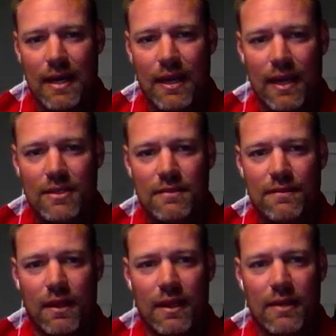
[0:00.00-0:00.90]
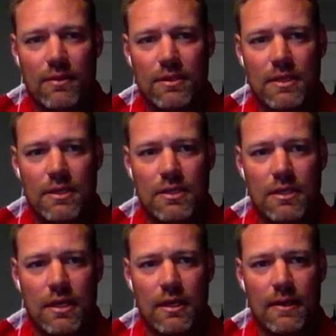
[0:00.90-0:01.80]
I just felt like it was such
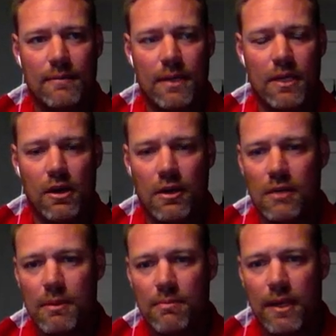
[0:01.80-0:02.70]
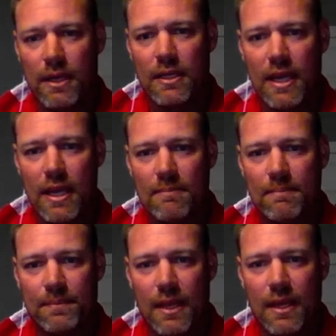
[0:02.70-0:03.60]
an honor to be playing the game,
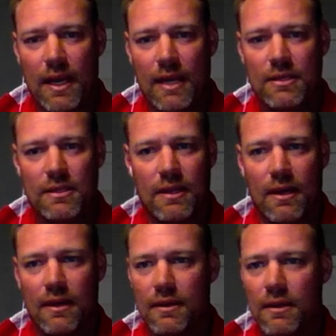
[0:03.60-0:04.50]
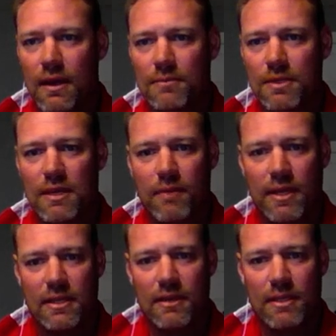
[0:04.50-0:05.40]
and I just thought I'm just
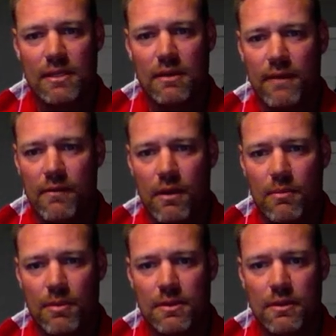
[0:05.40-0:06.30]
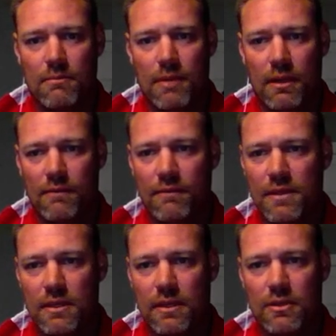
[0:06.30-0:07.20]
giving myself every opportunity mentally and
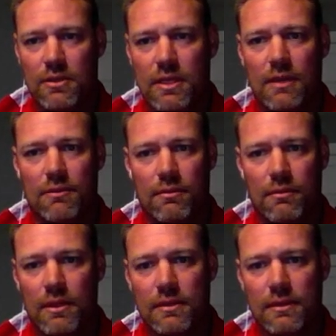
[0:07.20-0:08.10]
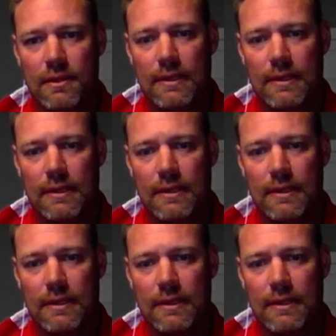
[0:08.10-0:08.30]
physically just to get through this.